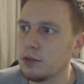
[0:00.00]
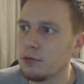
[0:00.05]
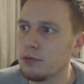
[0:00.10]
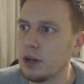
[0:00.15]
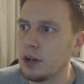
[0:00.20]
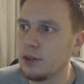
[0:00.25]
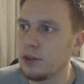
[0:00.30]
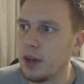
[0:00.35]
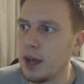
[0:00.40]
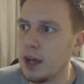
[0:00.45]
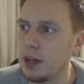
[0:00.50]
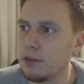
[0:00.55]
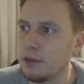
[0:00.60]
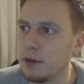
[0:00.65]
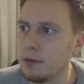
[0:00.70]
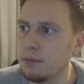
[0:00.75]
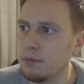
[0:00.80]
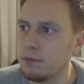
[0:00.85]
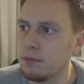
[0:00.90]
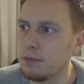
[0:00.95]
Got runners ahead
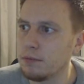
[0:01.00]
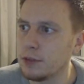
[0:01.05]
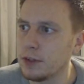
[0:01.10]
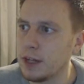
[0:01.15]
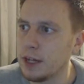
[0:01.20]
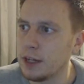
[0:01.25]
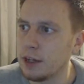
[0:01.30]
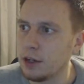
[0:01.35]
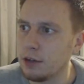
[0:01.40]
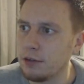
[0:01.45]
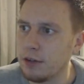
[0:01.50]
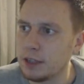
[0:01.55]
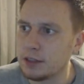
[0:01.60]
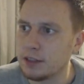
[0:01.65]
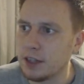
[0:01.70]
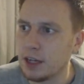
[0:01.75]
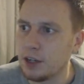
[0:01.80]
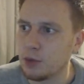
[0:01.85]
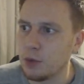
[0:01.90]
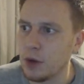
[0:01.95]
of him. Fernando
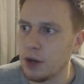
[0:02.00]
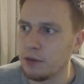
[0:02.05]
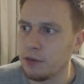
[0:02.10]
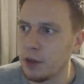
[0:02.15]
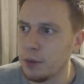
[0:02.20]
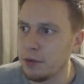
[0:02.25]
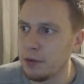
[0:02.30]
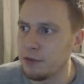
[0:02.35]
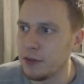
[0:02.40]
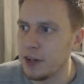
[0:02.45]
Llorente is one of them.